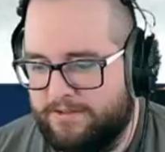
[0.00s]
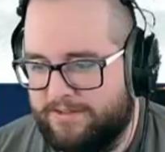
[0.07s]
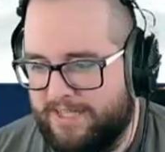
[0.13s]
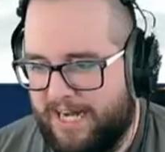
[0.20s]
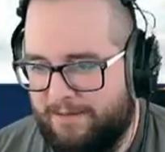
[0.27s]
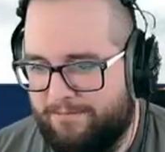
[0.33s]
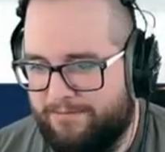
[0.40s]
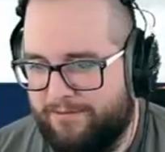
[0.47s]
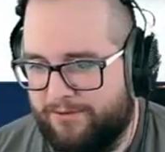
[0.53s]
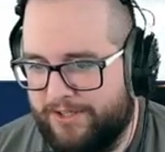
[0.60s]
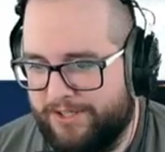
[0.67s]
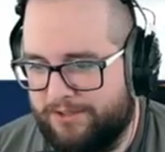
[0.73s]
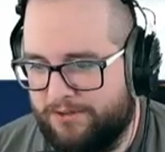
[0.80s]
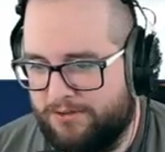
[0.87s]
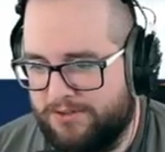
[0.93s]
Time for
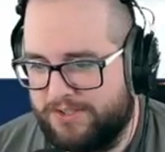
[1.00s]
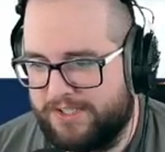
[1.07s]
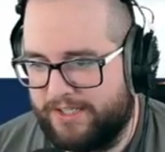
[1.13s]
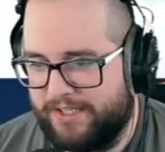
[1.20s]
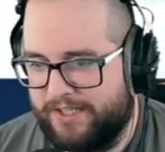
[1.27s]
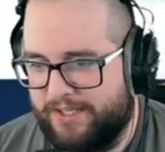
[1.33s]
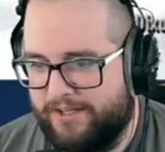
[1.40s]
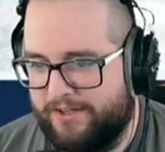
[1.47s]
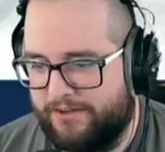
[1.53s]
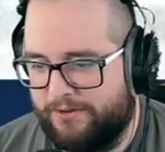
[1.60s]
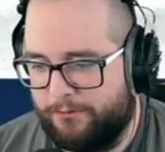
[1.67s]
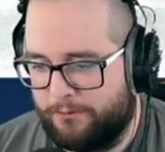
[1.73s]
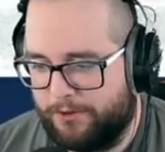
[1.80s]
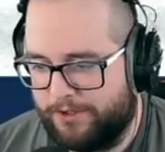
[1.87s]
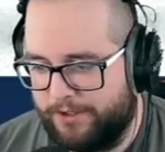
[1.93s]
Nichols to get another
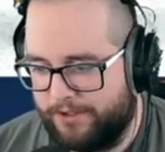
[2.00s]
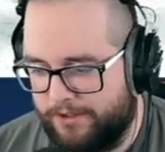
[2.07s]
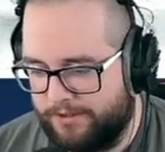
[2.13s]
one.